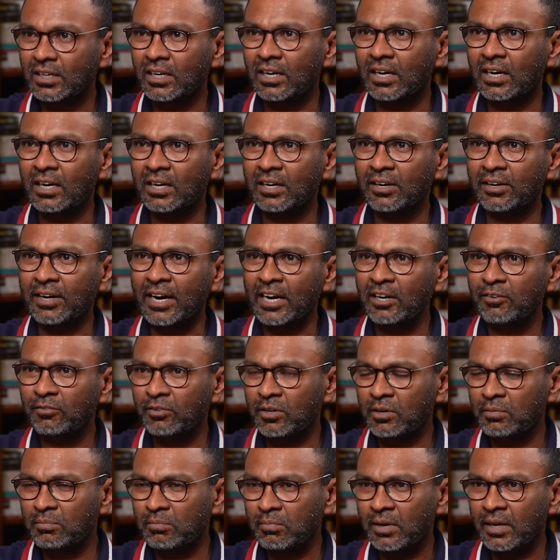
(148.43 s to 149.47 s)
And right
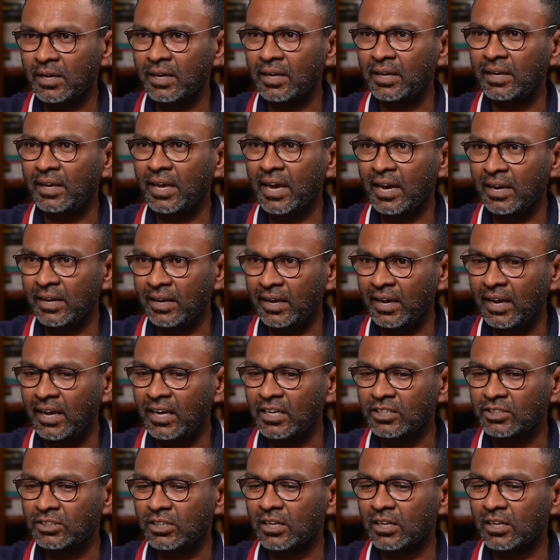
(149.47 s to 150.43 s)
from my young age,